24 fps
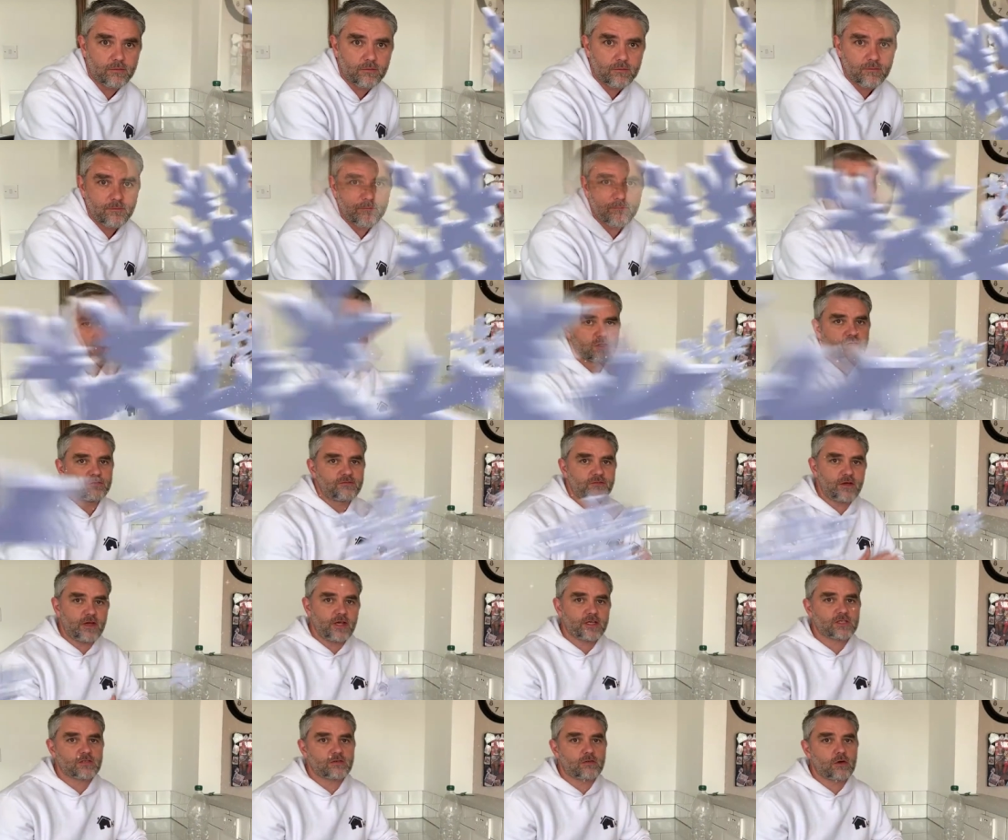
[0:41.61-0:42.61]
Right, so
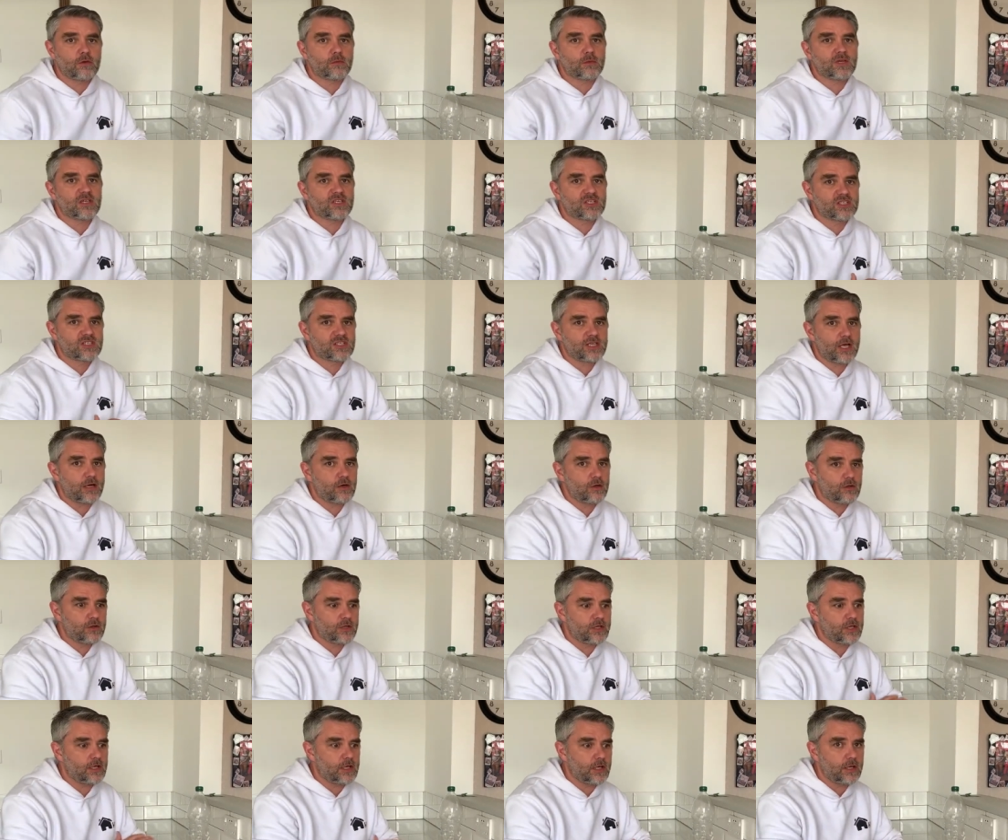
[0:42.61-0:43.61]
first of all, I'm gonna set
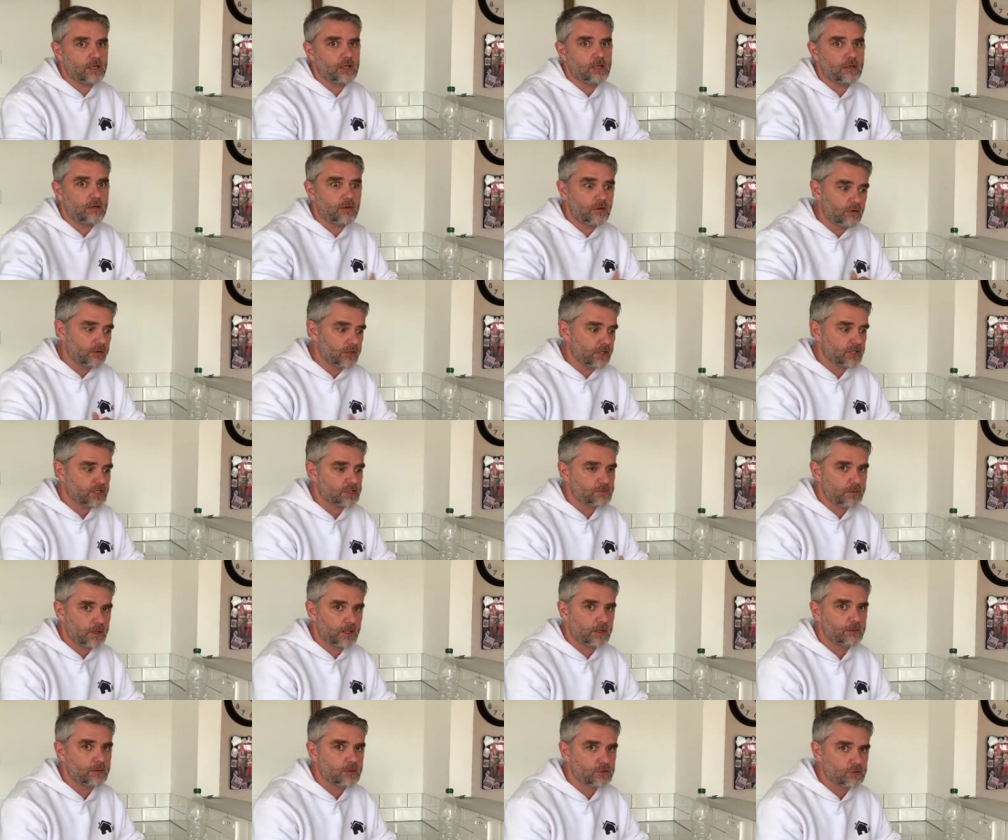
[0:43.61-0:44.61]
all the, all the
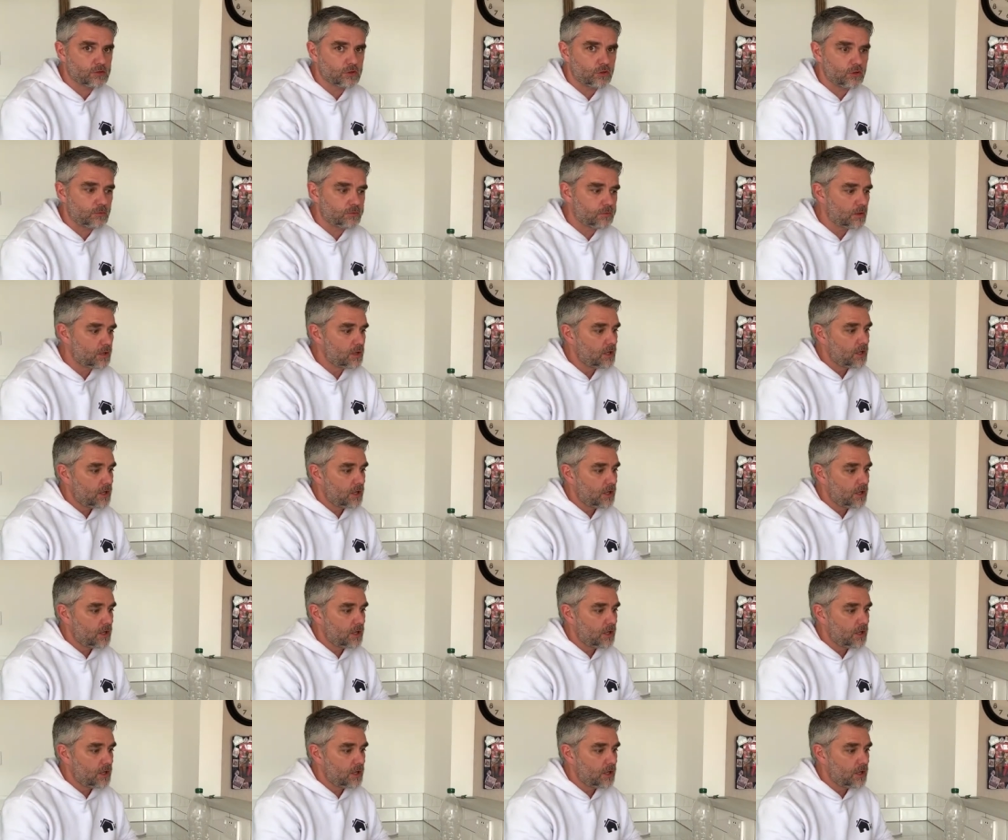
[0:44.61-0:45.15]
experiments up,